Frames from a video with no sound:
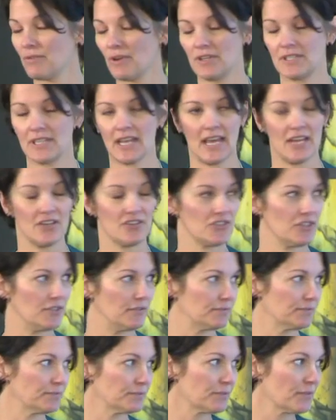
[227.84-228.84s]

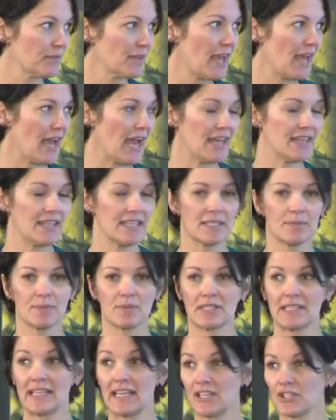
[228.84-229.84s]
rotation. And this
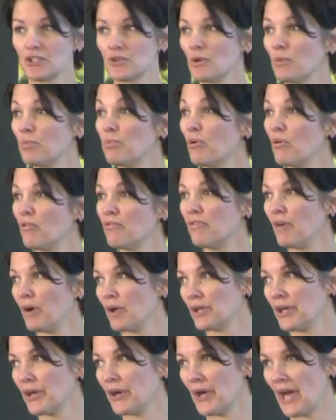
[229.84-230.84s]
was linked to a
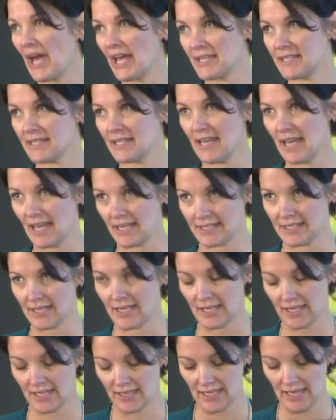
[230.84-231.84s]
portfolio
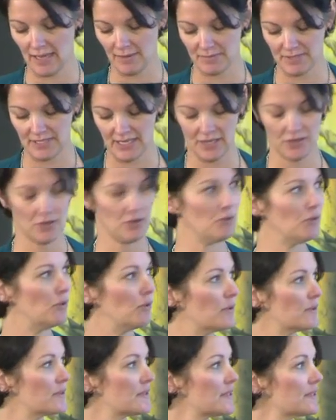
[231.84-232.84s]
asset in the MD
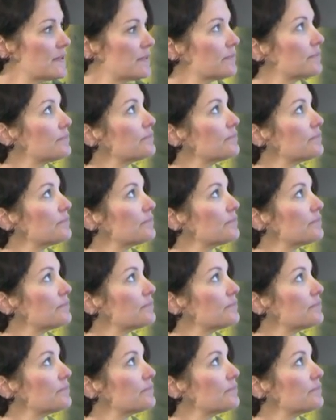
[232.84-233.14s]
course.